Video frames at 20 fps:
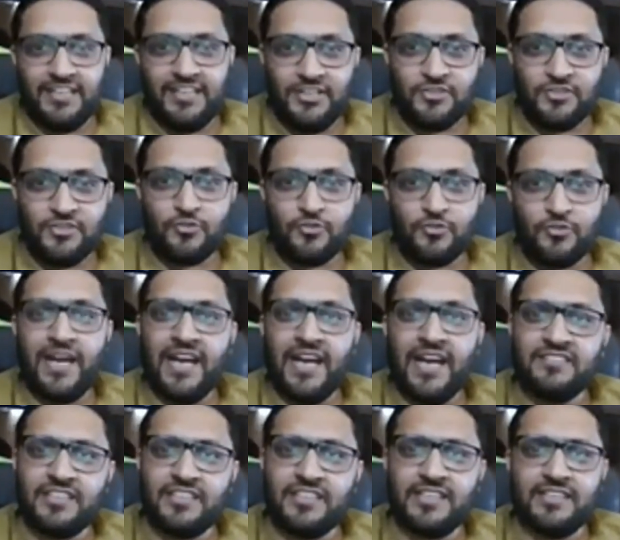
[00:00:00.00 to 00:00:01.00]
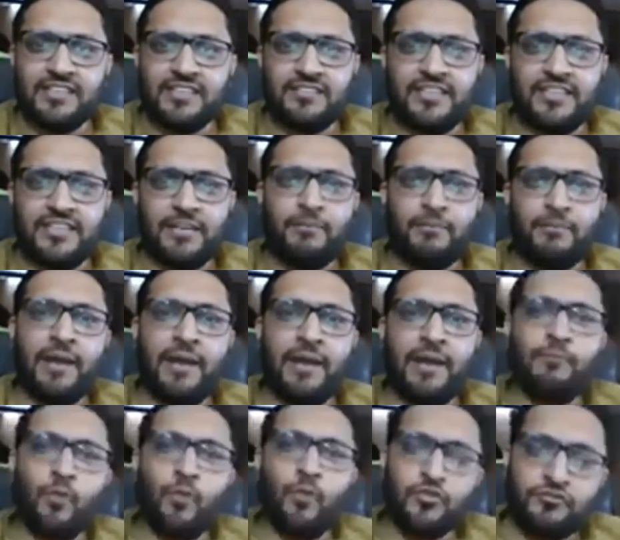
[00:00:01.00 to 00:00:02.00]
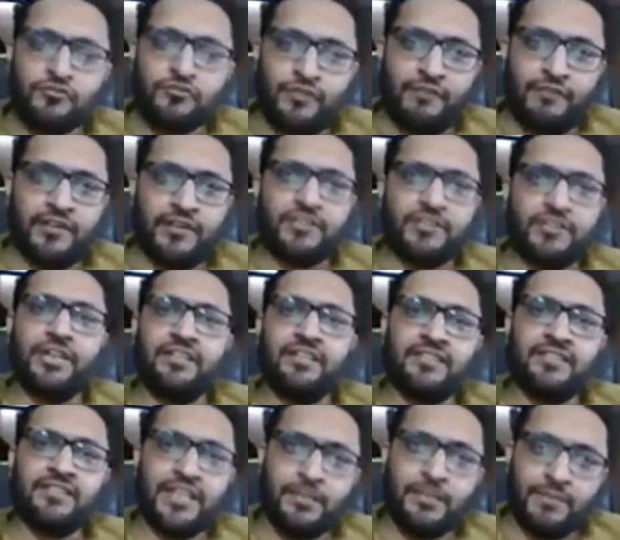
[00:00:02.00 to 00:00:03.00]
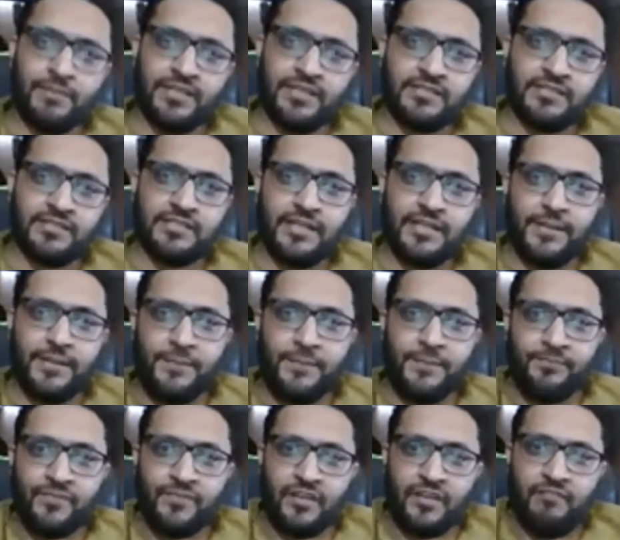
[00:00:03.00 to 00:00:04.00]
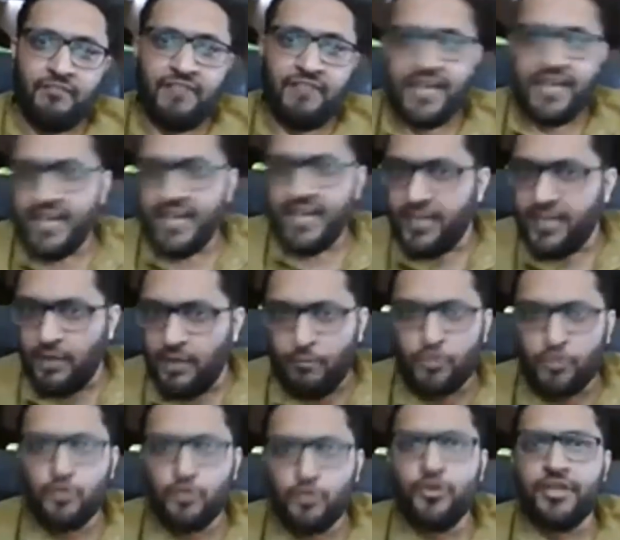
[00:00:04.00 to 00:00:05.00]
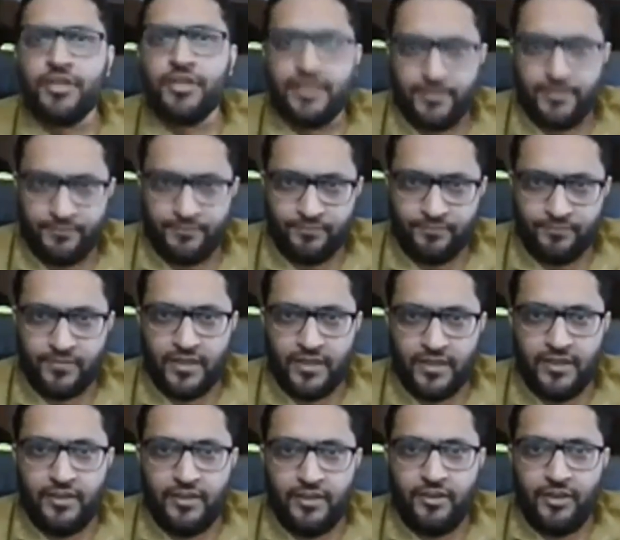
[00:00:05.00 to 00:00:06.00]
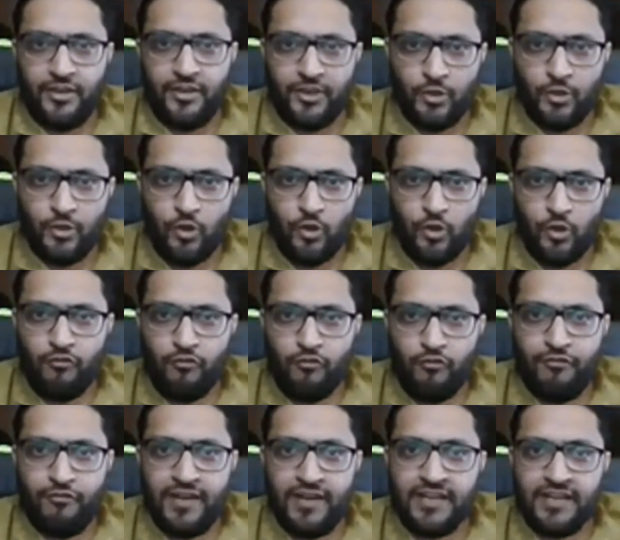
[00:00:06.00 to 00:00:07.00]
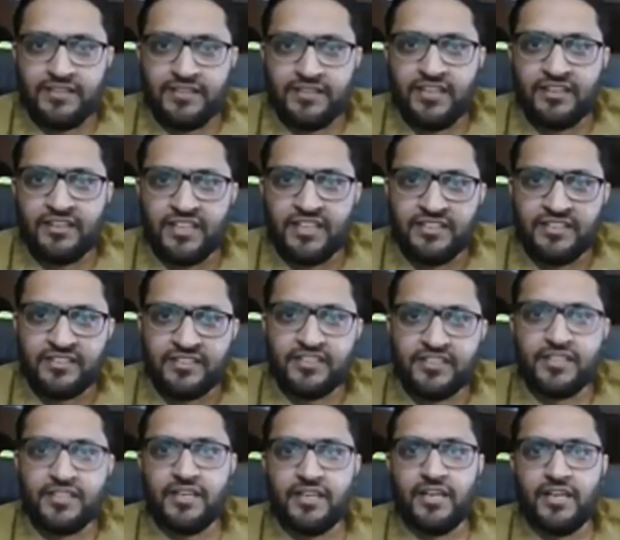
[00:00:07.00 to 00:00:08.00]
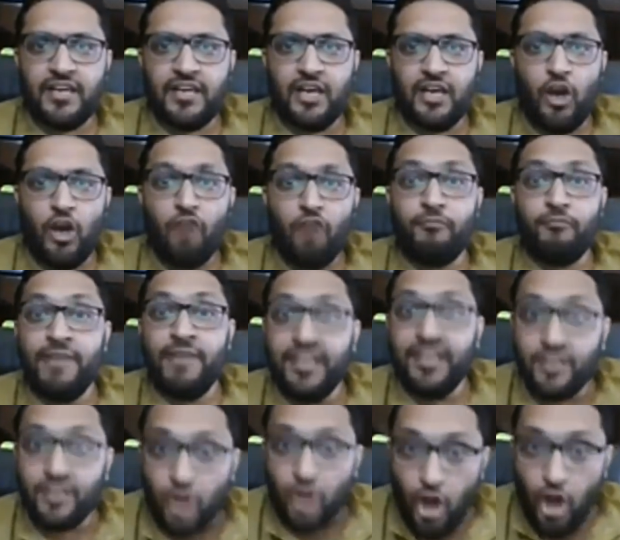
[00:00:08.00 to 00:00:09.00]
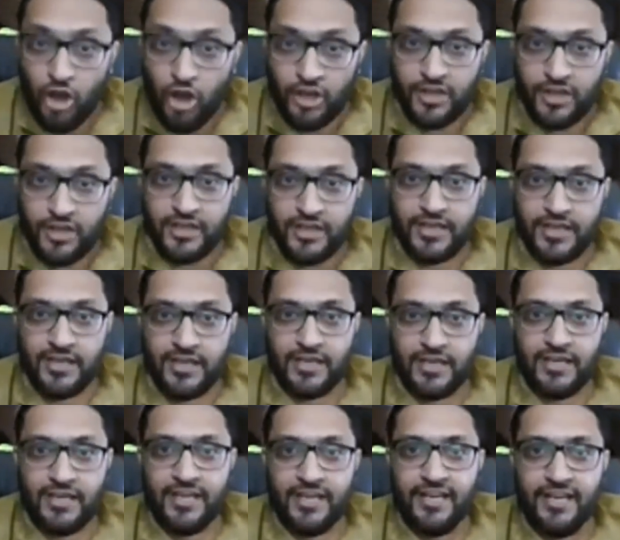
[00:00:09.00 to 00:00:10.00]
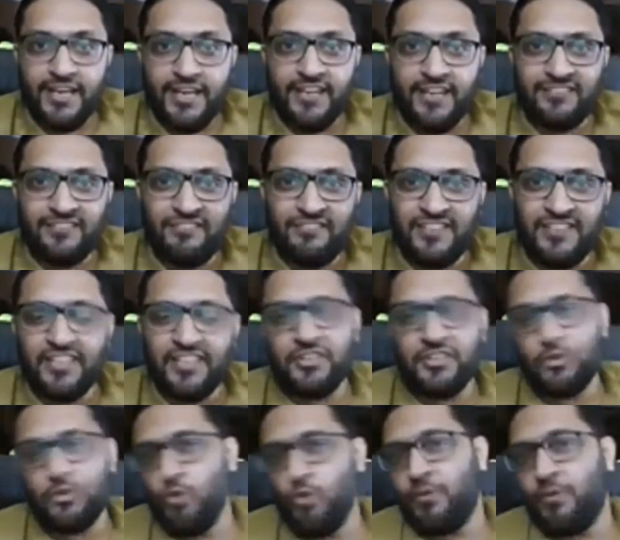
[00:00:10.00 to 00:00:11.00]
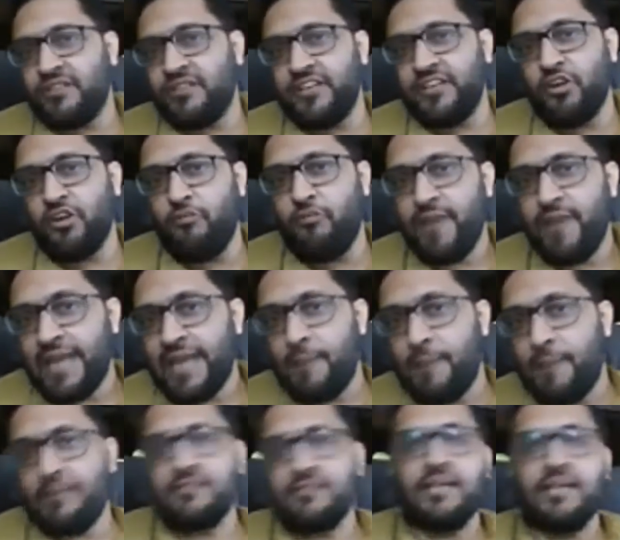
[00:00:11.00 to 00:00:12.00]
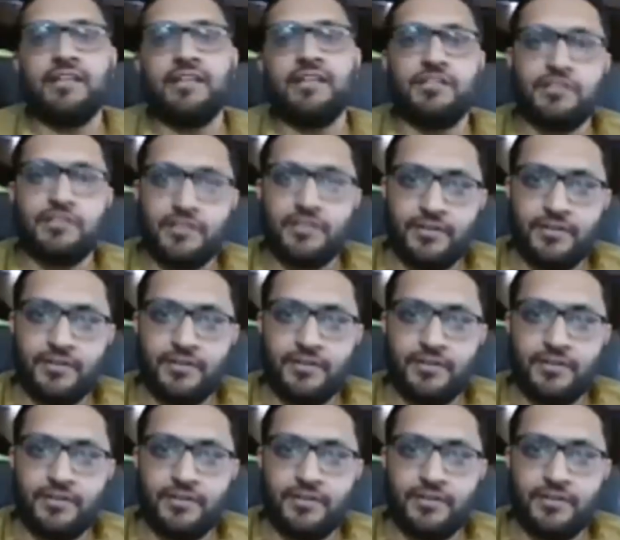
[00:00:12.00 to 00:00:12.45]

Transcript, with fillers: So my answer is that my most favorite trading setup is when I get an opportunity, you know, where the risk of being wrong is within 2% of my capital size.